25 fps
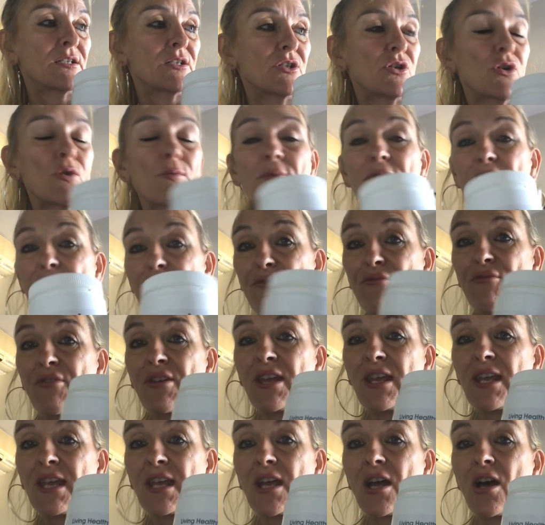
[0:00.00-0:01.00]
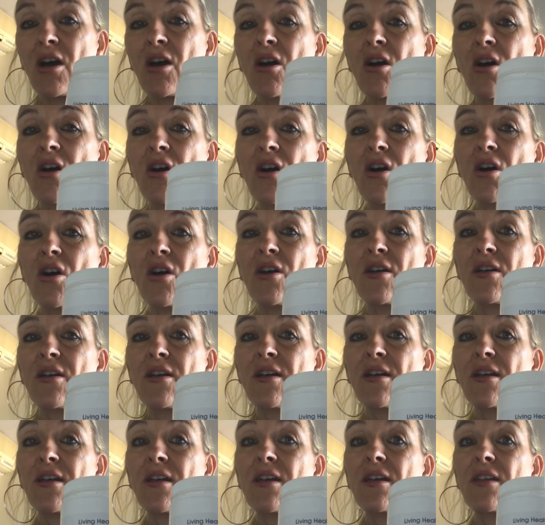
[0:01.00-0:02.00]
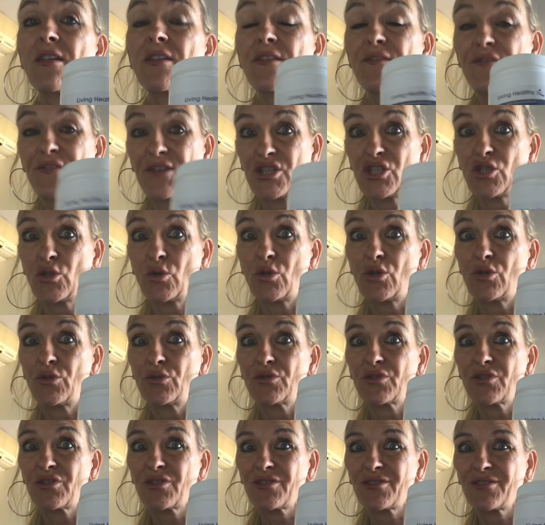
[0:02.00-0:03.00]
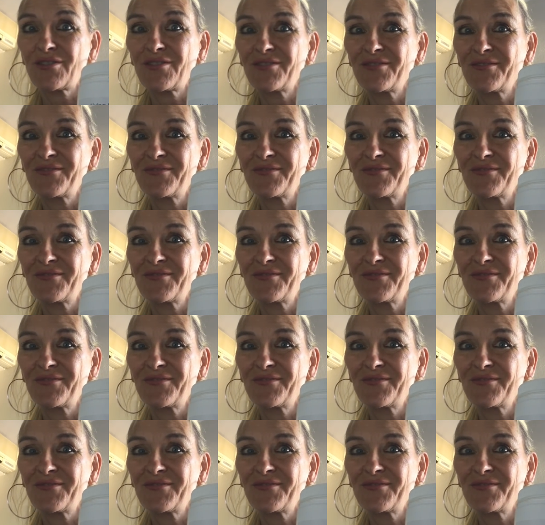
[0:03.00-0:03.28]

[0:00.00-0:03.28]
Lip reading: top 3, are the fish oils.